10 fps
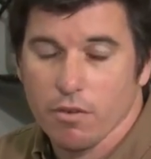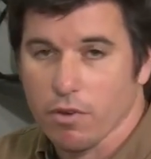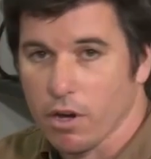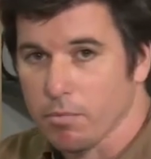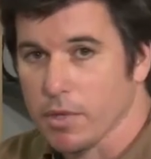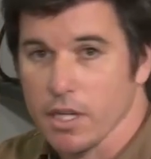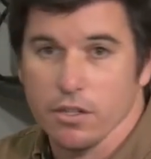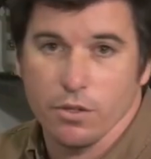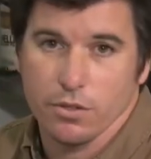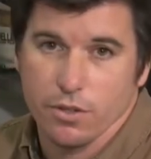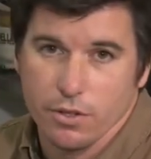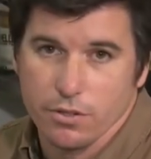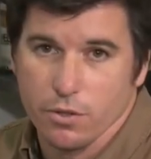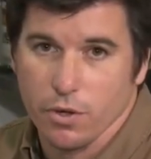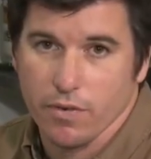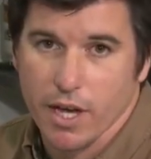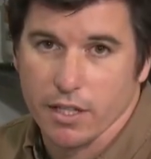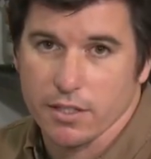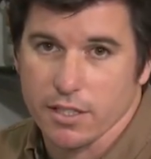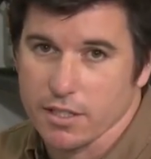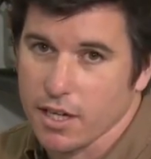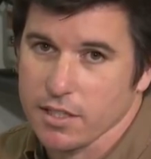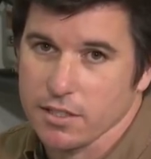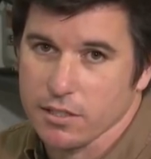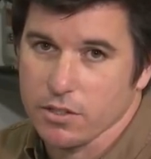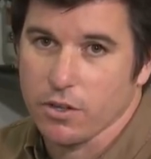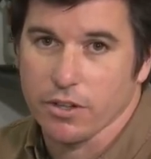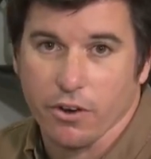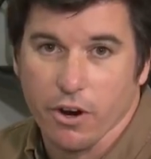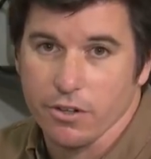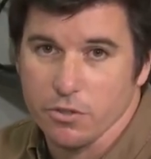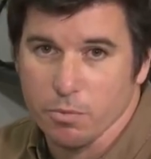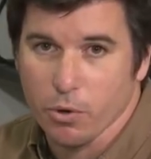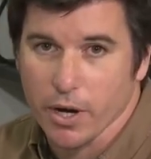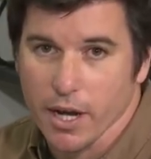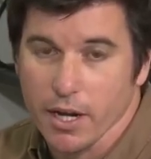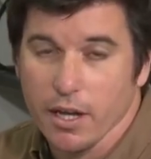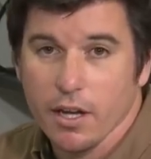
from end users who have had success installing their R2.8.